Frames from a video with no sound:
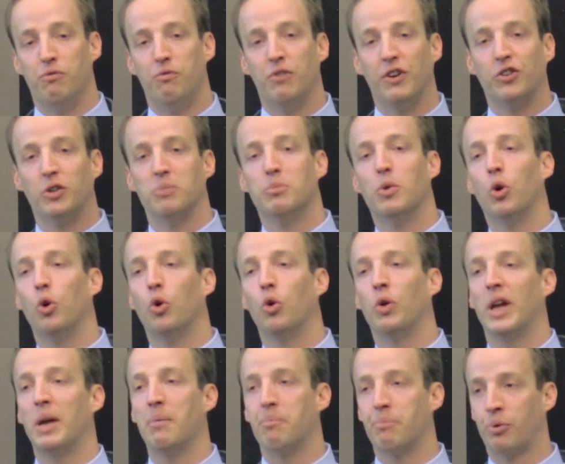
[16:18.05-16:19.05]

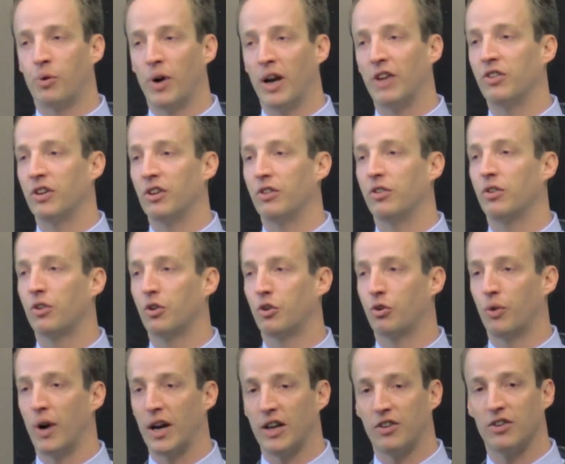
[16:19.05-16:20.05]
visible and present
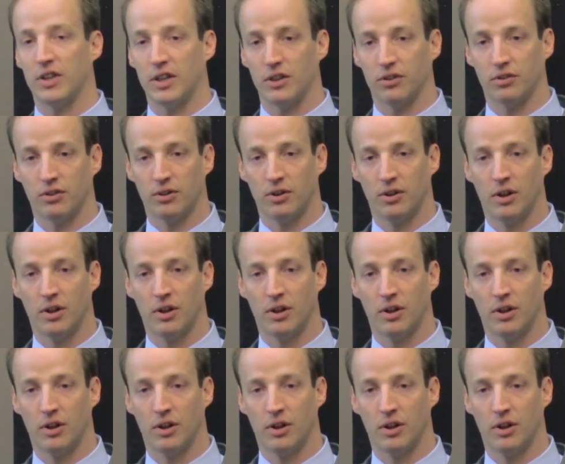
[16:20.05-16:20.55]
crises.